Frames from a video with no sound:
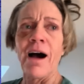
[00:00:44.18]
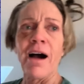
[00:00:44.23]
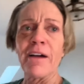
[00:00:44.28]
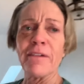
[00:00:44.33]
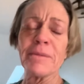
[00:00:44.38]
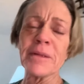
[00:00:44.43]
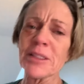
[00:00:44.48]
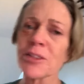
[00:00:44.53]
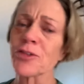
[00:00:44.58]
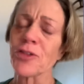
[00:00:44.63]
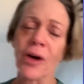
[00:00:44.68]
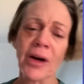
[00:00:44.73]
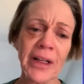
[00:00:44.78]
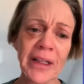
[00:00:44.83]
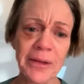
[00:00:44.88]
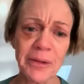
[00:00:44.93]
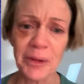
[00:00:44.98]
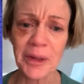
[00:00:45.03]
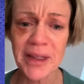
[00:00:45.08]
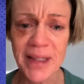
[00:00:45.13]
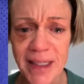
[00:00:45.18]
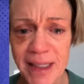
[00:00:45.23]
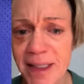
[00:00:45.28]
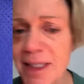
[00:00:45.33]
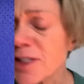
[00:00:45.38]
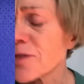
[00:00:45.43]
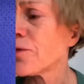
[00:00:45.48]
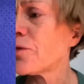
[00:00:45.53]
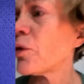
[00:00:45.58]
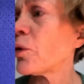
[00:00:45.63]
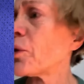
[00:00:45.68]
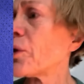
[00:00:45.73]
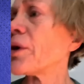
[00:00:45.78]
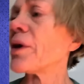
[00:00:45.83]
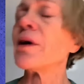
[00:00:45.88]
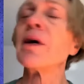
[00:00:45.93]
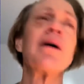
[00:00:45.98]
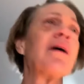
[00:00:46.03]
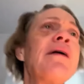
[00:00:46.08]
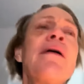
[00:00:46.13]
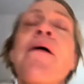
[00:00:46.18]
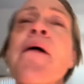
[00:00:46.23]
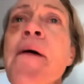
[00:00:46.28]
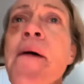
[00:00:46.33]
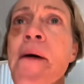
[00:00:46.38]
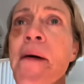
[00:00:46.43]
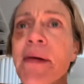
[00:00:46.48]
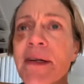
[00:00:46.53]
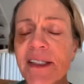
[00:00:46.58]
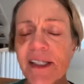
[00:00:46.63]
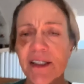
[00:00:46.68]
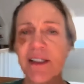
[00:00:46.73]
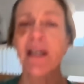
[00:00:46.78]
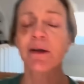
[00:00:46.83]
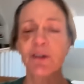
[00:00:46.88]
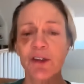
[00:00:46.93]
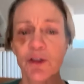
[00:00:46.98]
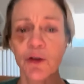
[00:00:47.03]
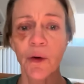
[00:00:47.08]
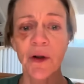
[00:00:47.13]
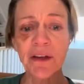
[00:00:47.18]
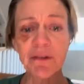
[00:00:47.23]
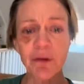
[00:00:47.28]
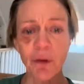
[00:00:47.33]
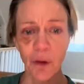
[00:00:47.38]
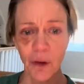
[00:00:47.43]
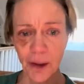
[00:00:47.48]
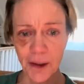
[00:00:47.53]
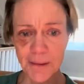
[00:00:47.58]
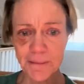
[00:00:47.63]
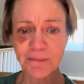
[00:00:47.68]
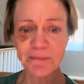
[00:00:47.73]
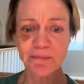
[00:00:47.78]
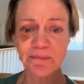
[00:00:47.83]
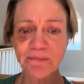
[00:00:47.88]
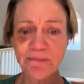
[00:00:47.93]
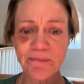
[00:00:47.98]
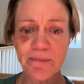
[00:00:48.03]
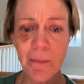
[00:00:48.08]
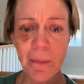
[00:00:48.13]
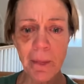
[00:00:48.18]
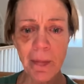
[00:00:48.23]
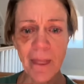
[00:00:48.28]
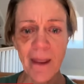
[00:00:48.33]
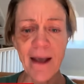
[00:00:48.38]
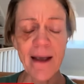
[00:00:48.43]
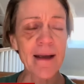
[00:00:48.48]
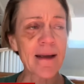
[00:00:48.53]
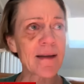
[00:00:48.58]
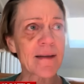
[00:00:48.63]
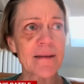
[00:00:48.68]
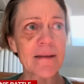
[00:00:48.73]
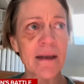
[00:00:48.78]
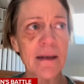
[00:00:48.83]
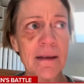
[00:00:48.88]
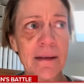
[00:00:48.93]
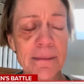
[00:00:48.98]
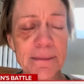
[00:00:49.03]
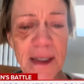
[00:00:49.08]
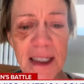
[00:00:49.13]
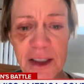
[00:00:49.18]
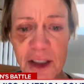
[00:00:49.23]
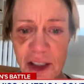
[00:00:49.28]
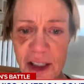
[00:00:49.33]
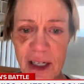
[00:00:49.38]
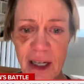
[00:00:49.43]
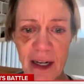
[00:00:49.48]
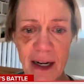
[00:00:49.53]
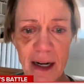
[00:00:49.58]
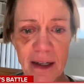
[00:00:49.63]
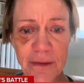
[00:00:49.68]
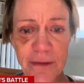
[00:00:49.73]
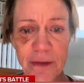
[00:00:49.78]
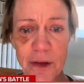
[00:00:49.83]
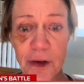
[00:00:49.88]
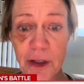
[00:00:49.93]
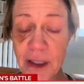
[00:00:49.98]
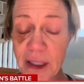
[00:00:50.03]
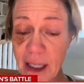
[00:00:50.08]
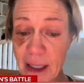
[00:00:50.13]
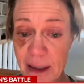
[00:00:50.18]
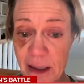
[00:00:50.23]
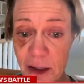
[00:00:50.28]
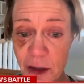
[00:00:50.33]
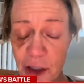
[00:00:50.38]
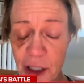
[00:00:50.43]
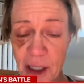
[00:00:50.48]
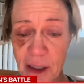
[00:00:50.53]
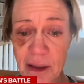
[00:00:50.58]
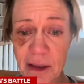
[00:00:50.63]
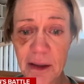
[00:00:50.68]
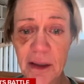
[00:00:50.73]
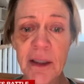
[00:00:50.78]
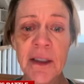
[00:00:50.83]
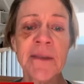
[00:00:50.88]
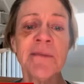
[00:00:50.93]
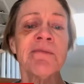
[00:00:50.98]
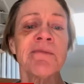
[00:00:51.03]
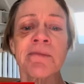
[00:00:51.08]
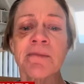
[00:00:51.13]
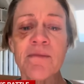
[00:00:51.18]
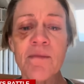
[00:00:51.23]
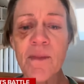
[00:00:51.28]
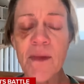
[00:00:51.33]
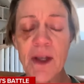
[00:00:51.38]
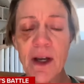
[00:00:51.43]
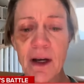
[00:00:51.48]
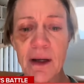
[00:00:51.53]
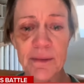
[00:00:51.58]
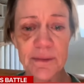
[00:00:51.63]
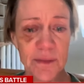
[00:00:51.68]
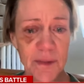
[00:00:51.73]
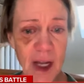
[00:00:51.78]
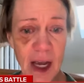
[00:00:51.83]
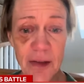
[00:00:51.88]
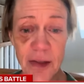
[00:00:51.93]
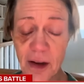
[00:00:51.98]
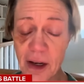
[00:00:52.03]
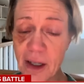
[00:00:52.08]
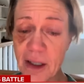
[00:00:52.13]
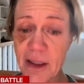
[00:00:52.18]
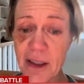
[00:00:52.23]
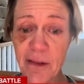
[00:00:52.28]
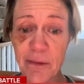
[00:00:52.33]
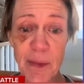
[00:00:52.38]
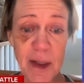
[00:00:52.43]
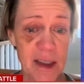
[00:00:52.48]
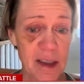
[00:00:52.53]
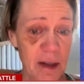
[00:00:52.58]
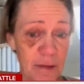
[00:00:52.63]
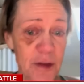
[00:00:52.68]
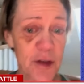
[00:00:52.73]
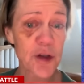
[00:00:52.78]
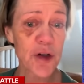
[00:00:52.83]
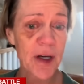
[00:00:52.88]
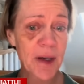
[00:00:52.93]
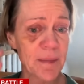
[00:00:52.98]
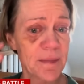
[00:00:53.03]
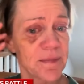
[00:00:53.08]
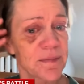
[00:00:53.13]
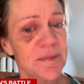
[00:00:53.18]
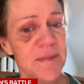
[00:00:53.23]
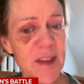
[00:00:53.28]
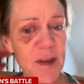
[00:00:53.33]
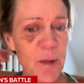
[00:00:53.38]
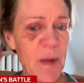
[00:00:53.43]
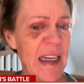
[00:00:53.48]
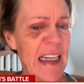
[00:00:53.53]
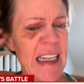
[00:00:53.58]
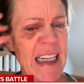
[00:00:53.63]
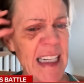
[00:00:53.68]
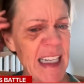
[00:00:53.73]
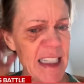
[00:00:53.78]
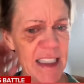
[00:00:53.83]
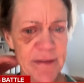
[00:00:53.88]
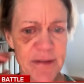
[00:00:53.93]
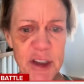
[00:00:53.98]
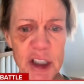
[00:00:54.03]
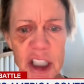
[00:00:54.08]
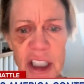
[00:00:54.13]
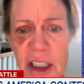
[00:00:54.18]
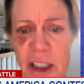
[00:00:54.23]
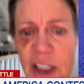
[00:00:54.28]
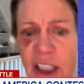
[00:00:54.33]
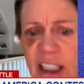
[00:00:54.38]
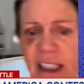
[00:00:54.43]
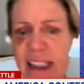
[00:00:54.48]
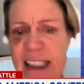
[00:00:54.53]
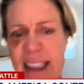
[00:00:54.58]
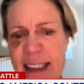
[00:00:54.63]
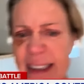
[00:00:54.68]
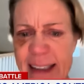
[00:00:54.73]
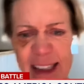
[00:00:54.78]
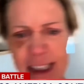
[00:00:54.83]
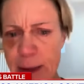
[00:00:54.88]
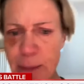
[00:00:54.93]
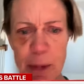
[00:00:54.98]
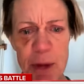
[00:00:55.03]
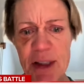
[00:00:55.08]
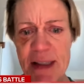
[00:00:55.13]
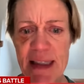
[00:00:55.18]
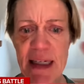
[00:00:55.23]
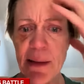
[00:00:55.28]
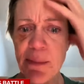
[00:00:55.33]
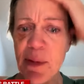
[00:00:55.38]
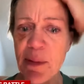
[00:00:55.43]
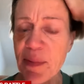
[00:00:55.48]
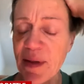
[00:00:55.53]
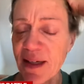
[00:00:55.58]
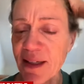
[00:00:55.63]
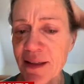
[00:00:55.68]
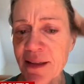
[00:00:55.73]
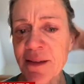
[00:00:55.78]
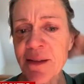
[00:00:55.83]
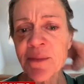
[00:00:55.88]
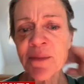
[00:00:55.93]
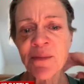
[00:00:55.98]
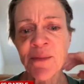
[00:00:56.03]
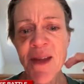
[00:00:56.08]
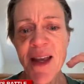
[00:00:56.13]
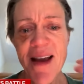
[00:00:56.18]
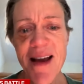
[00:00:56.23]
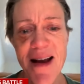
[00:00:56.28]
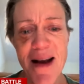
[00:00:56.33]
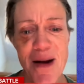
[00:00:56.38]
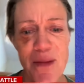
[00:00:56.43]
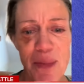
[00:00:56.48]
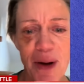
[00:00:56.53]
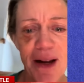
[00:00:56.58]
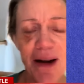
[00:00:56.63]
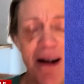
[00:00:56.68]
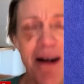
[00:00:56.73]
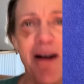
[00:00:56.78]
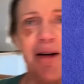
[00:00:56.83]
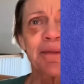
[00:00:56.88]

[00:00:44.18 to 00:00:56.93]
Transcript: I've been struggling with this for since I was 24, and um, I just got out of 30 days in jail. Um, I thought I'd give myself a trim when I got out of jail, just, just spruce it up a bit. But